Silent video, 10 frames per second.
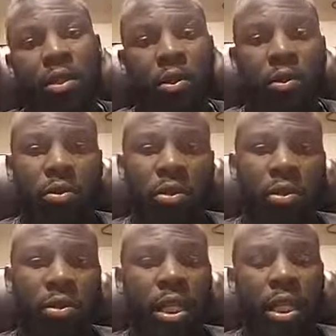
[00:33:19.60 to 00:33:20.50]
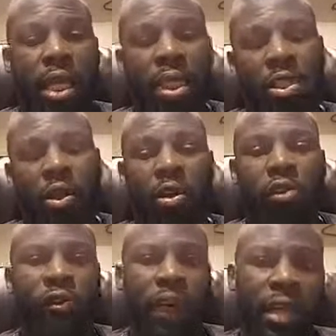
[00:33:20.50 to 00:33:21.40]
So, they're like, let's
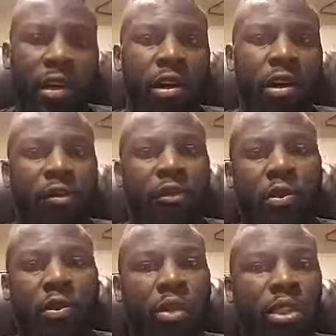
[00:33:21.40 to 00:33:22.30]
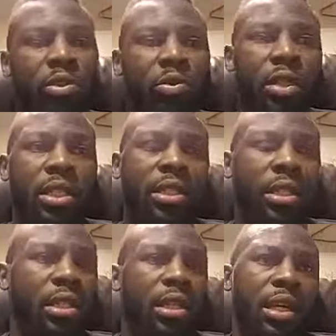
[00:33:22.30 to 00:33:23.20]
call the fight off, let's do this.
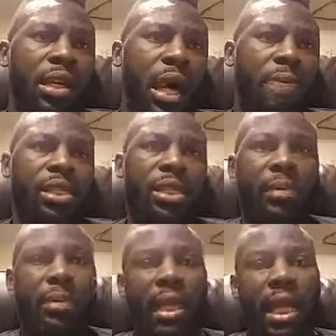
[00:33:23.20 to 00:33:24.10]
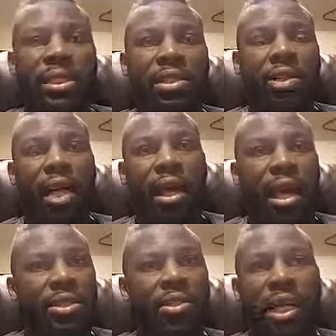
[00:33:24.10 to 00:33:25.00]
And I'm just like, man, I still got
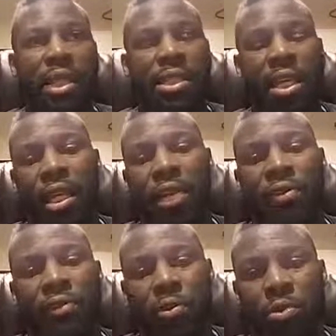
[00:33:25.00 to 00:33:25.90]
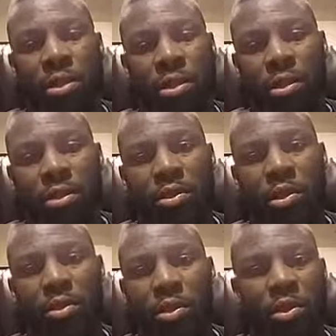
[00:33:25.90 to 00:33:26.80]
to take care of those kids.
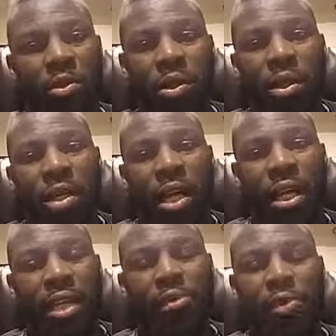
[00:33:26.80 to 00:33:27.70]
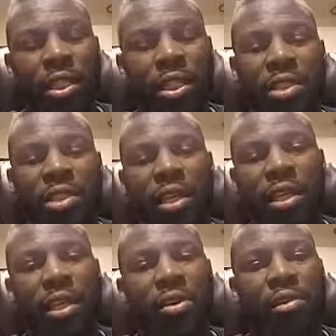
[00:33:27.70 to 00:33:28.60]
I got 3 kids to take
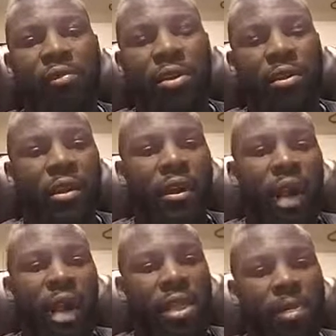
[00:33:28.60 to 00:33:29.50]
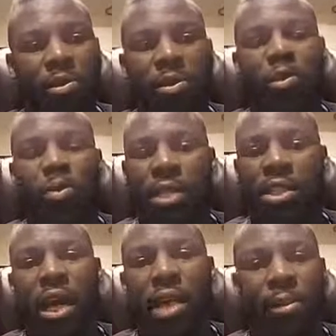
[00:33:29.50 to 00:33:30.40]
care of, and I'm going to do my
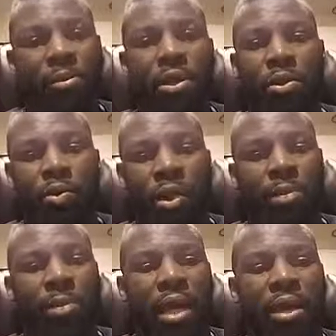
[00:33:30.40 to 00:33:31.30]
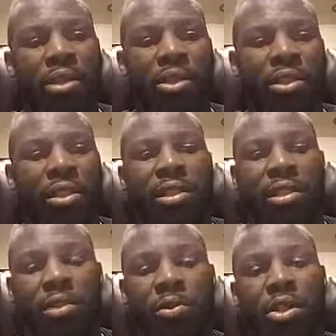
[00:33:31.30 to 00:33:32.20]
job. I'm here to win. I'm not here to just get a
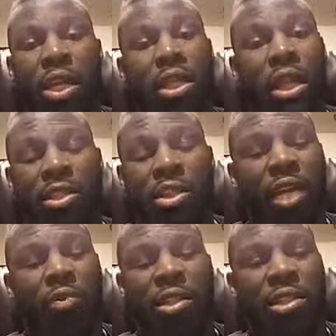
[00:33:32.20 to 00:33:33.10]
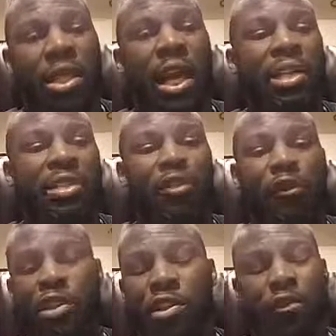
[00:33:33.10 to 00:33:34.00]
little check. And that check was not
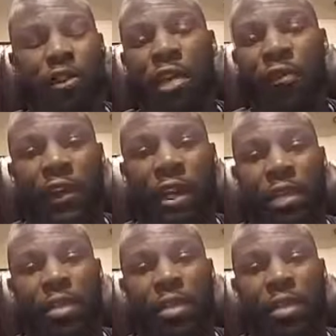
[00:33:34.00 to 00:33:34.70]
sufficient for that fight.